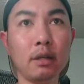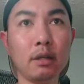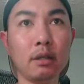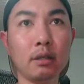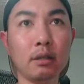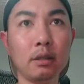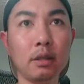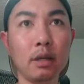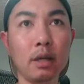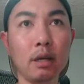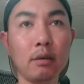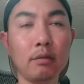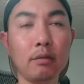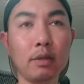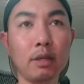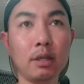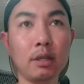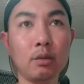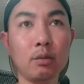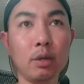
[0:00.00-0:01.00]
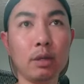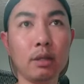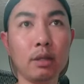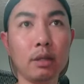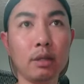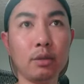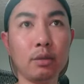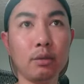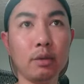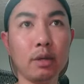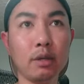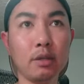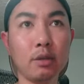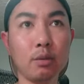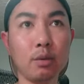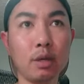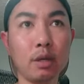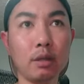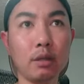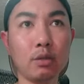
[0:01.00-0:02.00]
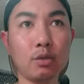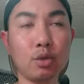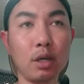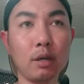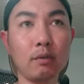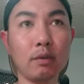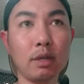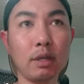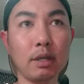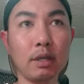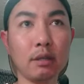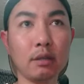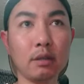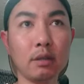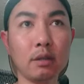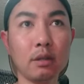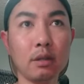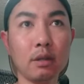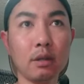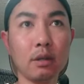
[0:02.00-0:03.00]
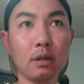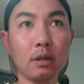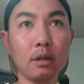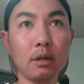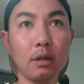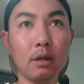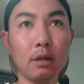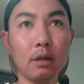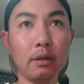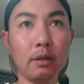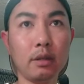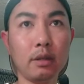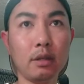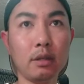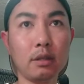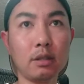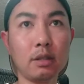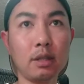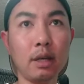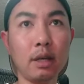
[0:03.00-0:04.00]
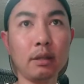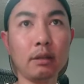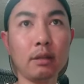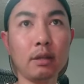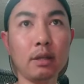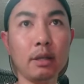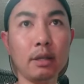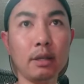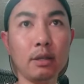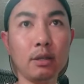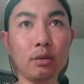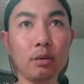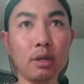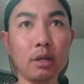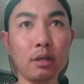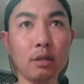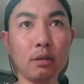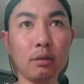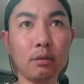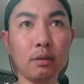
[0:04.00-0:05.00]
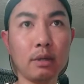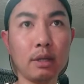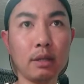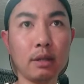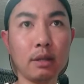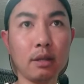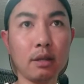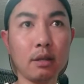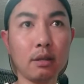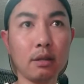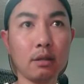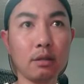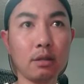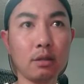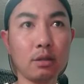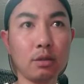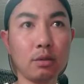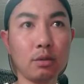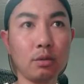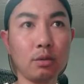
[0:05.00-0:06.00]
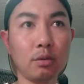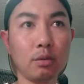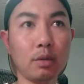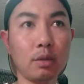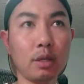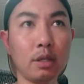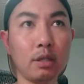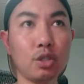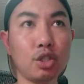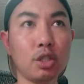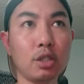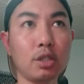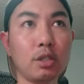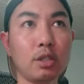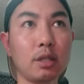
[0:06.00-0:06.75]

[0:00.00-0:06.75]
They have layer one, layer two, layer three, and driver layer. Standard layer, you can do nothing, so you can change nothing.